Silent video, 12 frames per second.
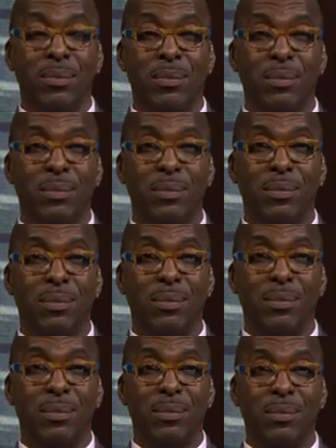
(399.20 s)

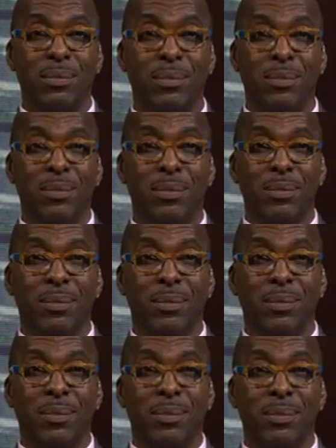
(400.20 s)

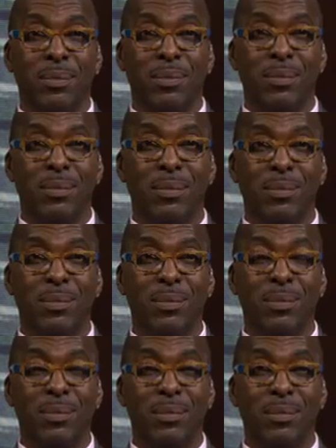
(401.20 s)

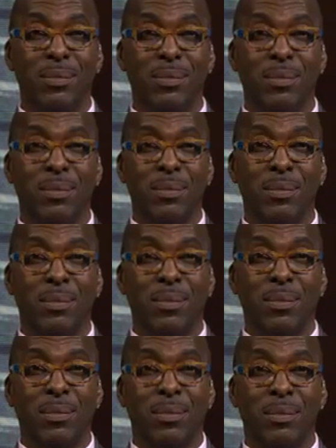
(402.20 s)

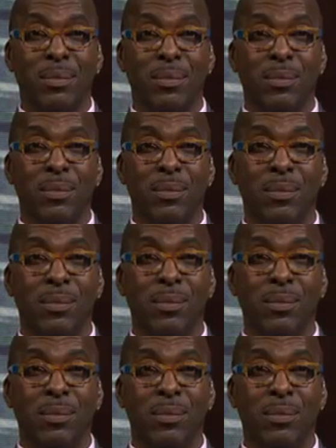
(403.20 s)

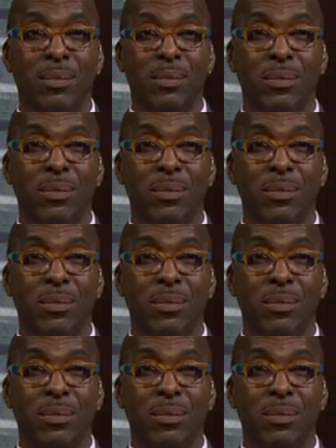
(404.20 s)
No words are spoken by the person on screen.